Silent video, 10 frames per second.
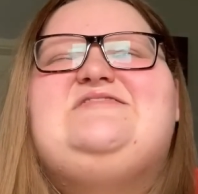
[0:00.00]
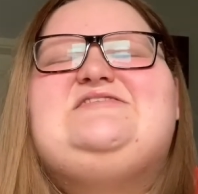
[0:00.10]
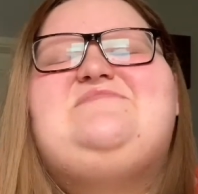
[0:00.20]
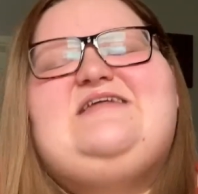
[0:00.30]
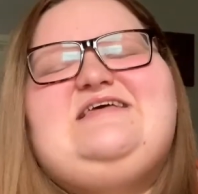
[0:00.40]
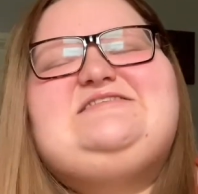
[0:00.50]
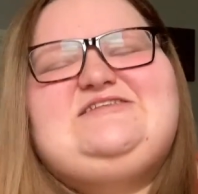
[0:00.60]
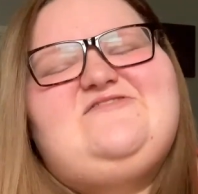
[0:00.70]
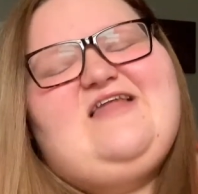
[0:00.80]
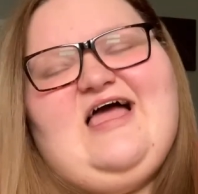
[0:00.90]
So please
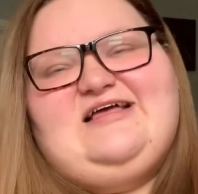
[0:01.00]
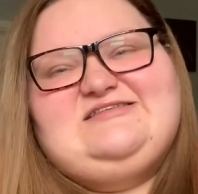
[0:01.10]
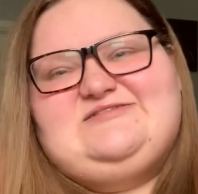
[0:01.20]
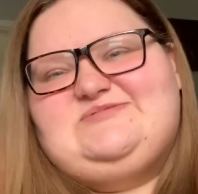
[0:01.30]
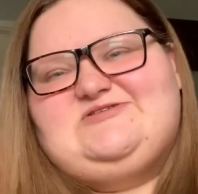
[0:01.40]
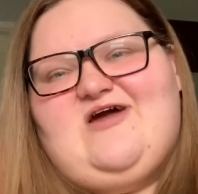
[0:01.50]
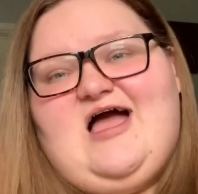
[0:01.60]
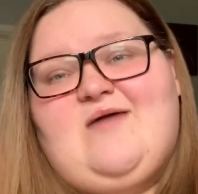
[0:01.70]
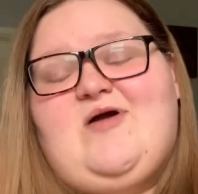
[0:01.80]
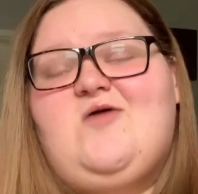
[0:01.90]
do like and
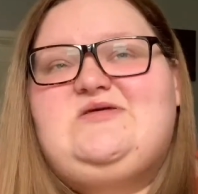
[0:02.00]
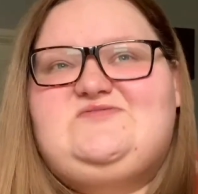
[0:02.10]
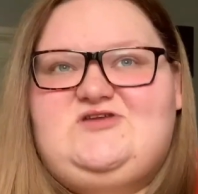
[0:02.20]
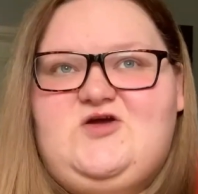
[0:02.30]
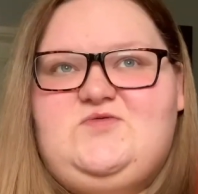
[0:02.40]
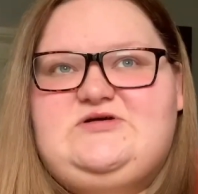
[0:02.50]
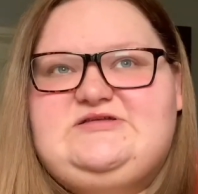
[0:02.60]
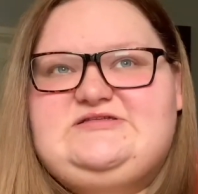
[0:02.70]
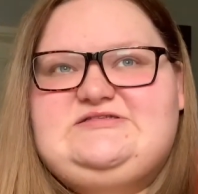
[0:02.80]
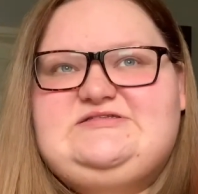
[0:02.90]
subscribe. I hope this video
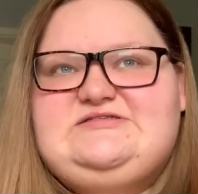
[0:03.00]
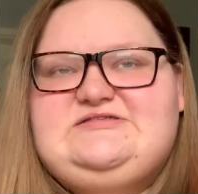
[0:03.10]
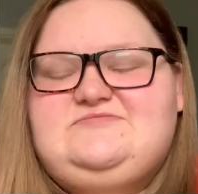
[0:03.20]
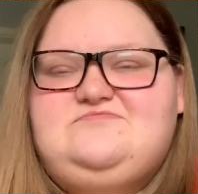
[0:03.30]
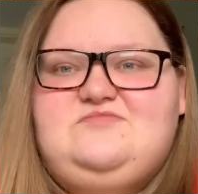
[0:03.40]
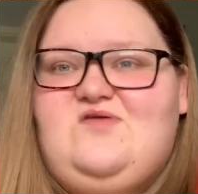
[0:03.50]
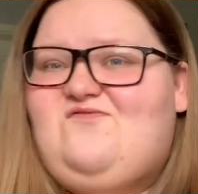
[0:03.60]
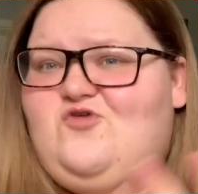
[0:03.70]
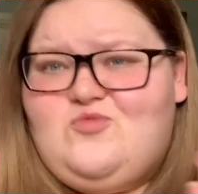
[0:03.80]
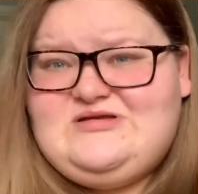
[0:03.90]
was
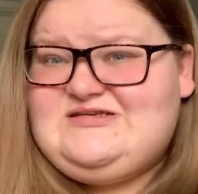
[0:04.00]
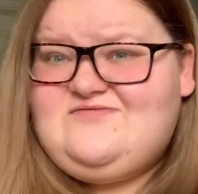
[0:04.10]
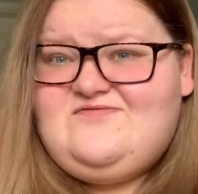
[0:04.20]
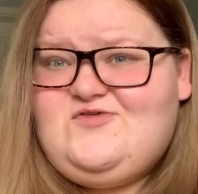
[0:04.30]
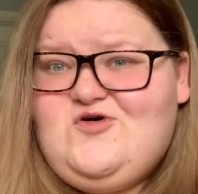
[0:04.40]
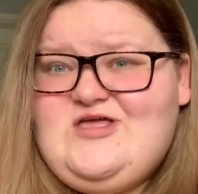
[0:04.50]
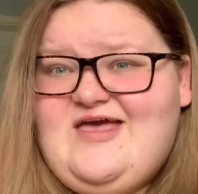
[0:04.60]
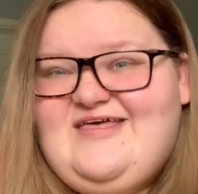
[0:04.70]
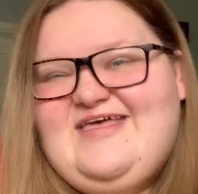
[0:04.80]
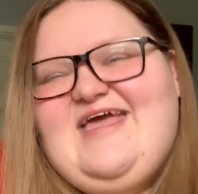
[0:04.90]
informative for you,
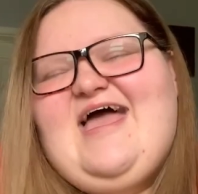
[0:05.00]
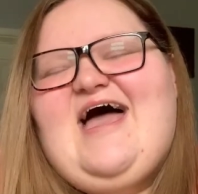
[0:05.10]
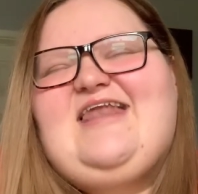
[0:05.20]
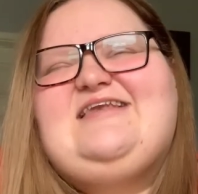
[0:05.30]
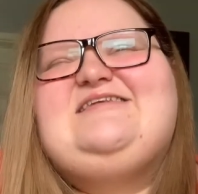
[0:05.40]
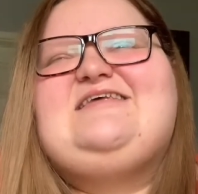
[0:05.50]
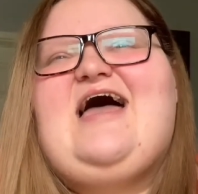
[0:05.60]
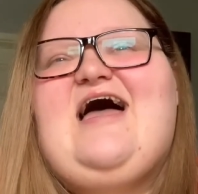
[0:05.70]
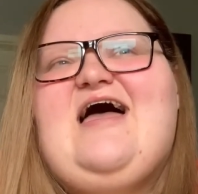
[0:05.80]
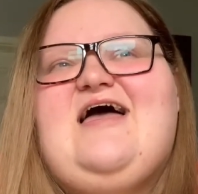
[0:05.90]
and if
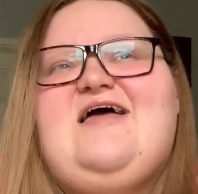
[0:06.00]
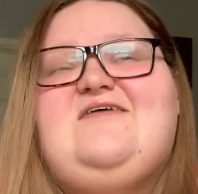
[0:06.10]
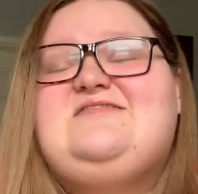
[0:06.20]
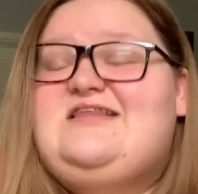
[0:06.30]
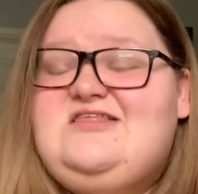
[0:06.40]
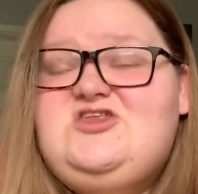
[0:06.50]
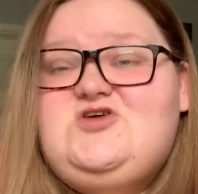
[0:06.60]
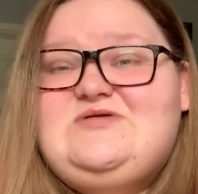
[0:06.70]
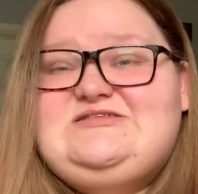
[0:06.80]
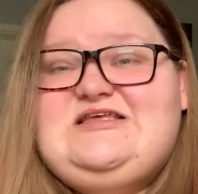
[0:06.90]
there's anything you do
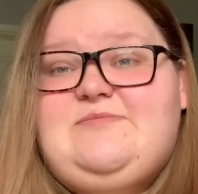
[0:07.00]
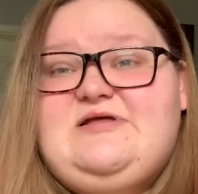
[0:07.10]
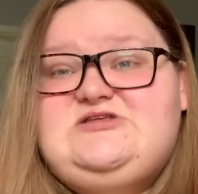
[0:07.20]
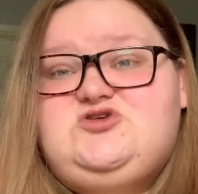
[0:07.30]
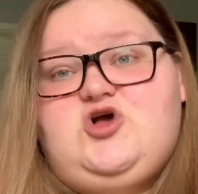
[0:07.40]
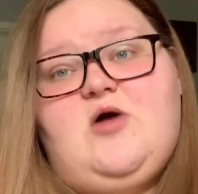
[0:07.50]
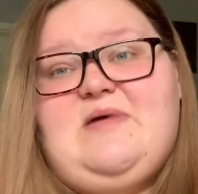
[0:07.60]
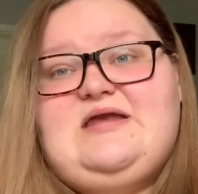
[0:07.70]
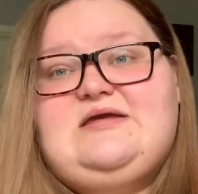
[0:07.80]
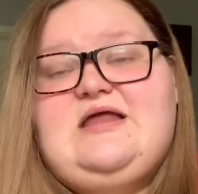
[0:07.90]
want to see, please do
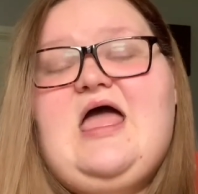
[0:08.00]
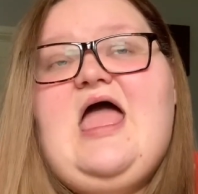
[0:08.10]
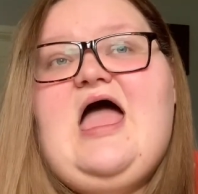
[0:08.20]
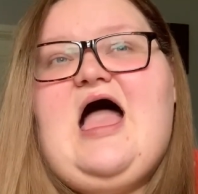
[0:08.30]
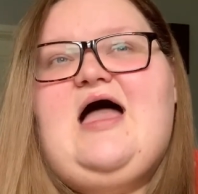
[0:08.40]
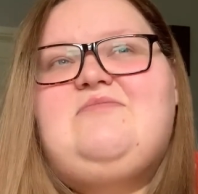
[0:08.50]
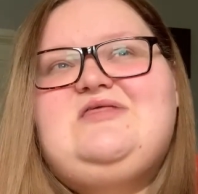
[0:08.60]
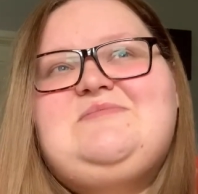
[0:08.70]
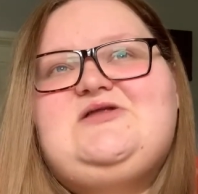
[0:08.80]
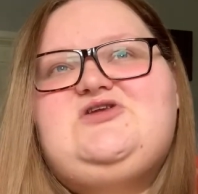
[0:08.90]
comment. I'm
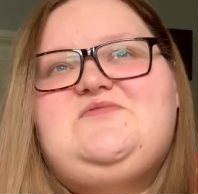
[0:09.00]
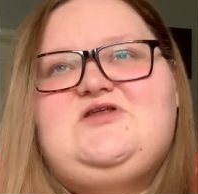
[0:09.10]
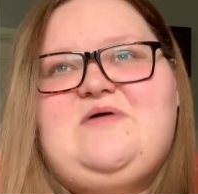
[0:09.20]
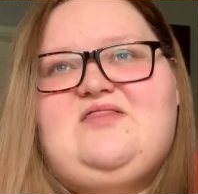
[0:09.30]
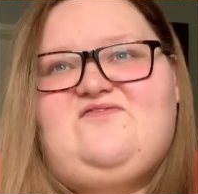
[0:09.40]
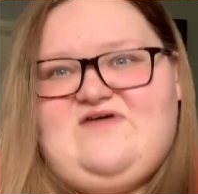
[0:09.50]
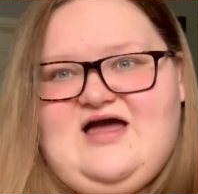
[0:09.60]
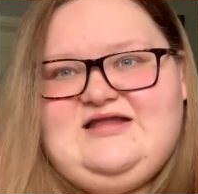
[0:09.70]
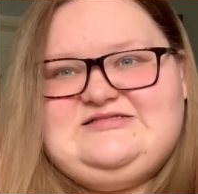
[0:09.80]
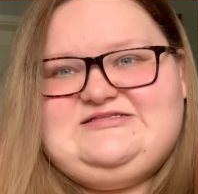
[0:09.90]
thinking about doing a video about the
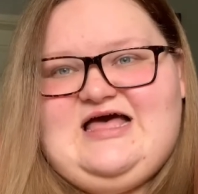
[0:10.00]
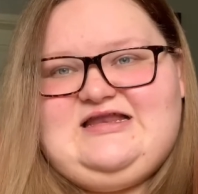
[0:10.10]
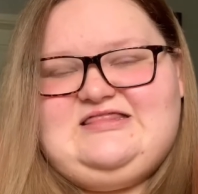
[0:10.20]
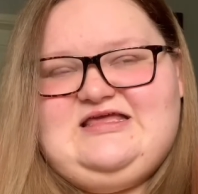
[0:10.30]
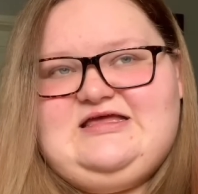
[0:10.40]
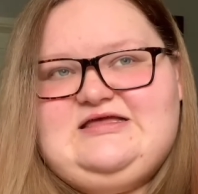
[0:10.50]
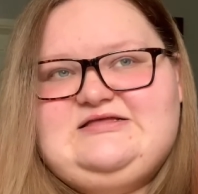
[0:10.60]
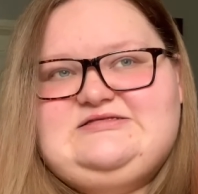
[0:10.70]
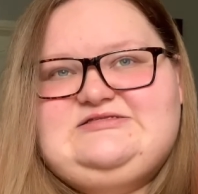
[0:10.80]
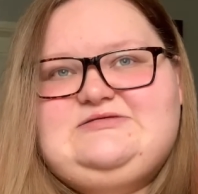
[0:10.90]
finance side of
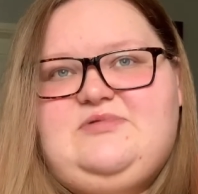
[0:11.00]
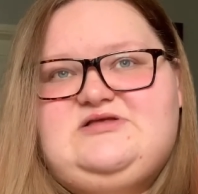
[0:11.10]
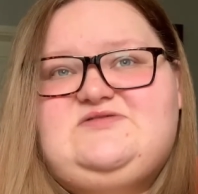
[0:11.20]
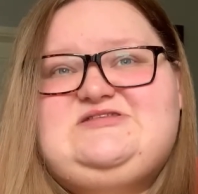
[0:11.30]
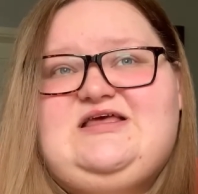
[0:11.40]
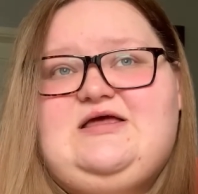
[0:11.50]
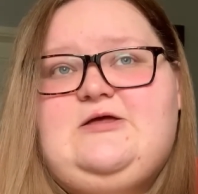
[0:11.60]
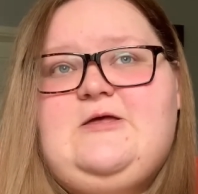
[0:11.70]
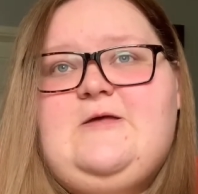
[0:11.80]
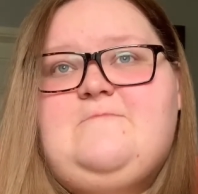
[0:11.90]
things, because obviously
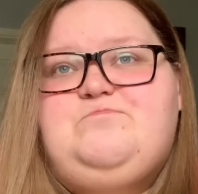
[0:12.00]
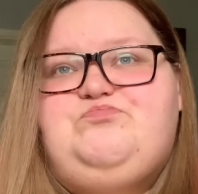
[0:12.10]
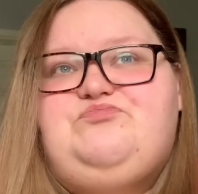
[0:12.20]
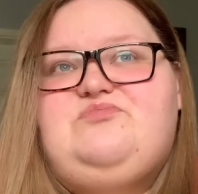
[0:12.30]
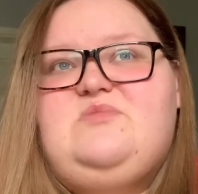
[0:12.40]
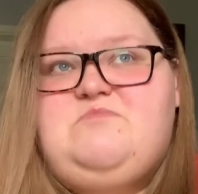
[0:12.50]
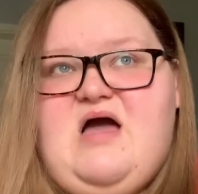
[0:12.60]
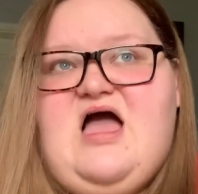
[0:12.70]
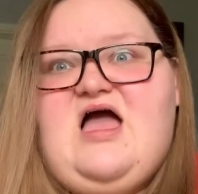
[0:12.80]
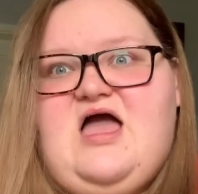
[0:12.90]

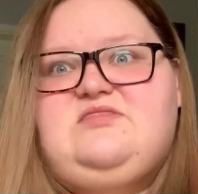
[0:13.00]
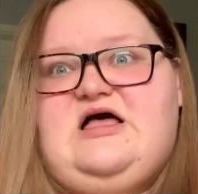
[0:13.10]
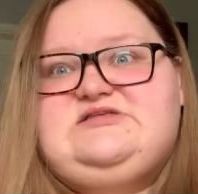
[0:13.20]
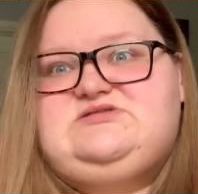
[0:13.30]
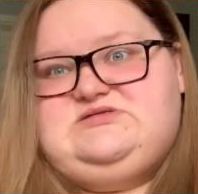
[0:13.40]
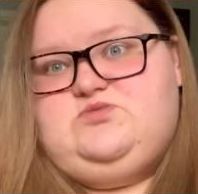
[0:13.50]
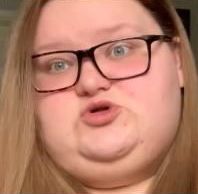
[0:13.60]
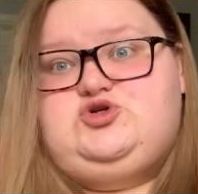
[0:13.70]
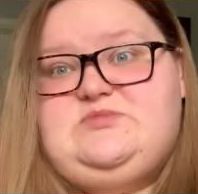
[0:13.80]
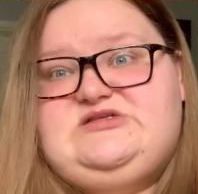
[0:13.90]
that's what
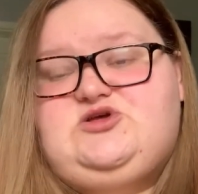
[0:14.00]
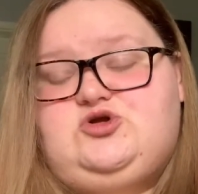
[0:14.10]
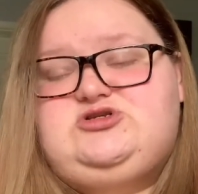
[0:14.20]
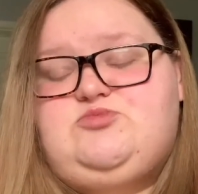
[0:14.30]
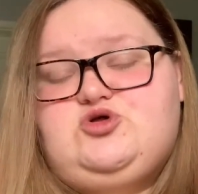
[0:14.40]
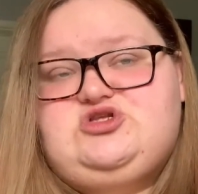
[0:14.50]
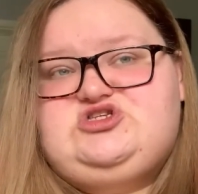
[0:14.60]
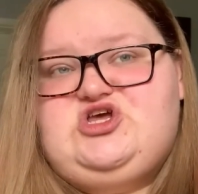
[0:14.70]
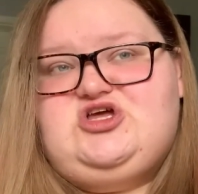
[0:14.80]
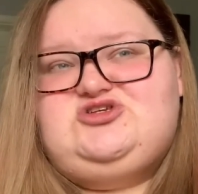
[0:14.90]
took me so long to book the
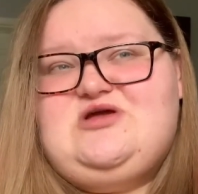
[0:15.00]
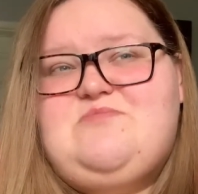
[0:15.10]
surgery,